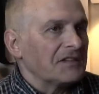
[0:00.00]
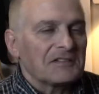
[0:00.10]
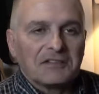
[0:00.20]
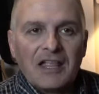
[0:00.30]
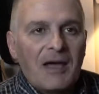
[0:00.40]

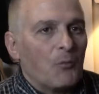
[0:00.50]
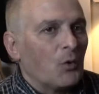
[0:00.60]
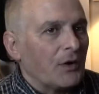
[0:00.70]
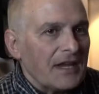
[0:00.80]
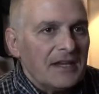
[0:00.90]
just a lot
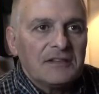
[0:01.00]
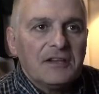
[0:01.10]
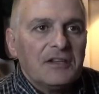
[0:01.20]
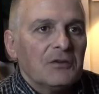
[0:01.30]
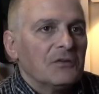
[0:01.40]
more
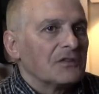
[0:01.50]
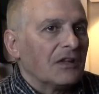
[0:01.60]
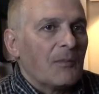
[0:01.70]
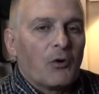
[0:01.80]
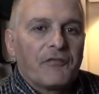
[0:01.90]
easy to use and
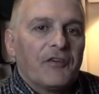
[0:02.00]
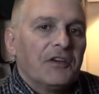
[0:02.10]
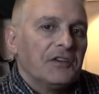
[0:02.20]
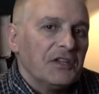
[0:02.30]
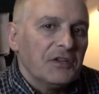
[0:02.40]
a lot more
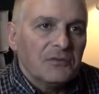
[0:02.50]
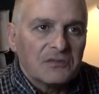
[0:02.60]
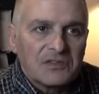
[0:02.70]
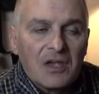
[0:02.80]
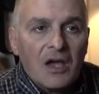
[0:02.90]
fun to
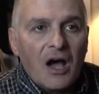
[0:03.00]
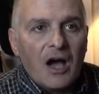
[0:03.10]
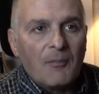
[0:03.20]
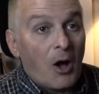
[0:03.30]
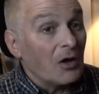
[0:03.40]
use.
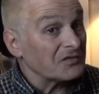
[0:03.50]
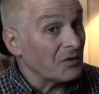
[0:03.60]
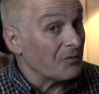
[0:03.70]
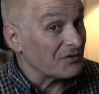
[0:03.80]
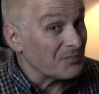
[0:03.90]

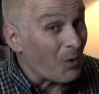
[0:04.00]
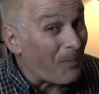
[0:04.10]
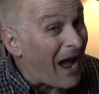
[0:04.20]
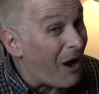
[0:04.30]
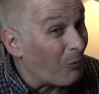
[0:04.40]
Also, there's more
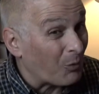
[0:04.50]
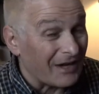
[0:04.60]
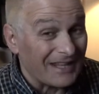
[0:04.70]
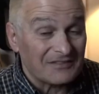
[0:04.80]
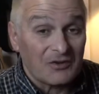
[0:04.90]
power
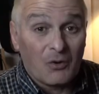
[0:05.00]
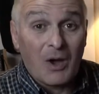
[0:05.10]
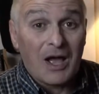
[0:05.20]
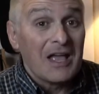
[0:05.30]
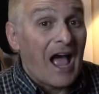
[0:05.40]
in it.
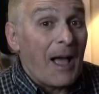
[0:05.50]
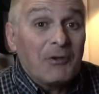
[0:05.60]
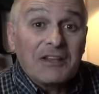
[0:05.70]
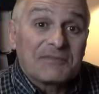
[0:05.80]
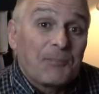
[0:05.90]
So
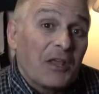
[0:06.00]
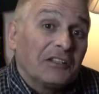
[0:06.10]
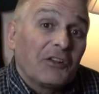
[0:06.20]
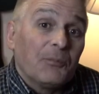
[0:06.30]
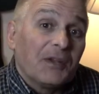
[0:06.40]
I'm going to
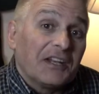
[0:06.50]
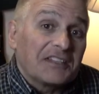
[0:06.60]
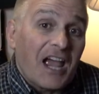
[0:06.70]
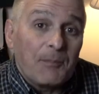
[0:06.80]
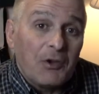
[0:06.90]
spend a little bit of
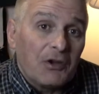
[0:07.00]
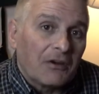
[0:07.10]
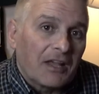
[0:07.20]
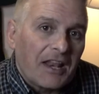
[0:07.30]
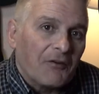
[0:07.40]
time
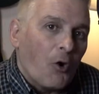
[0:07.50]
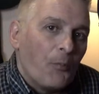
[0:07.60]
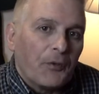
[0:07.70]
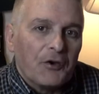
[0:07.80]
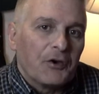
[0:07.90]
here and kind of
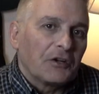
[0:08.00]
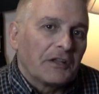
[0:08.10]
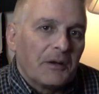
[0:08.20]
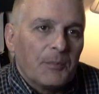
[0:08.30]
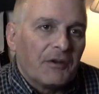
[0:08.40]
open the hood a
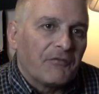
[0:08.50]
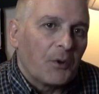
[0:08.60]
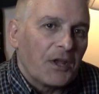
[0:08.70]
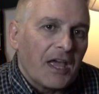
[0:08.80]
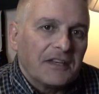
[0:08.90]
little bit
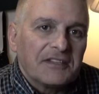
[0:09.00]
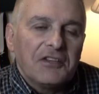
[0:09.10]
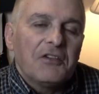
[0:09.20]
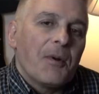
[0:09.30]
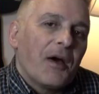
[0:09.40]
for you and
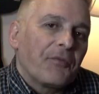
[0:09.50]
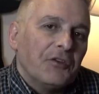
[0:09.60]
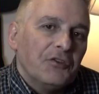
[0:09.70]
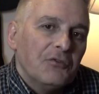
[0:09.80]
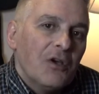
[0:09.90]
tell you about
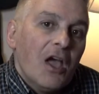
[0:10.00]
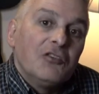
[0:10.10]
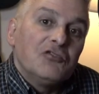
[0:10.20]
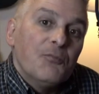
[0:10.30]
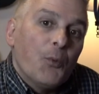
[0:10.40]
the new
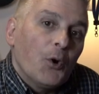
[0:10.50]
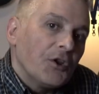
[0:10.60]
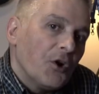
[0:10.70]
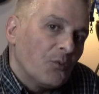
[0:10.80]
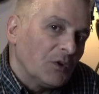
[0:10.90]

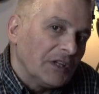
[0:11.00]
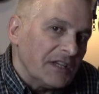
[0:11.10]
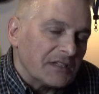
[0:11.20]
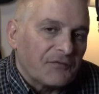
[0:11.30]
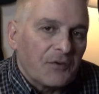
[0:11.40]
2.0
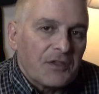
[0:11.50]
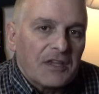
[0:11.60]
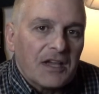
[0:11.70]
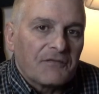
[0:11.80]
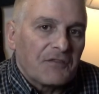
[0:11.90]
release for
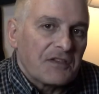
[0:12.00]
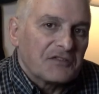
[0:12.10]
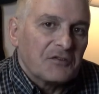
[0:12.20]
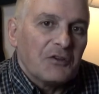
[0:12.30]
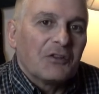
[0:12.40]
the
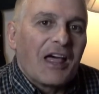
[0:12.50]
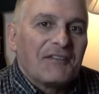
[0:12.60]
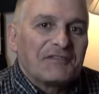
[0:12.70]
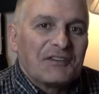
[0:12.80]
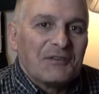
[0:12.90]

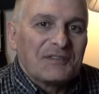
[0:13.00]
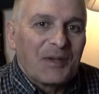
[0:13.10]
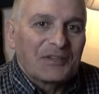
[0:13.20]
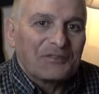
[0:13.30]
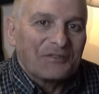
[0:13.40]
StudioLive series
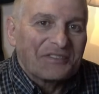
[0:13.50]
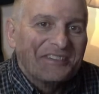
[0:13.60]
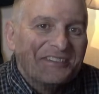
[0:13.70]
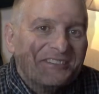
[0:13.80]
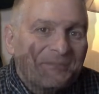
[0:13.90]
mixers.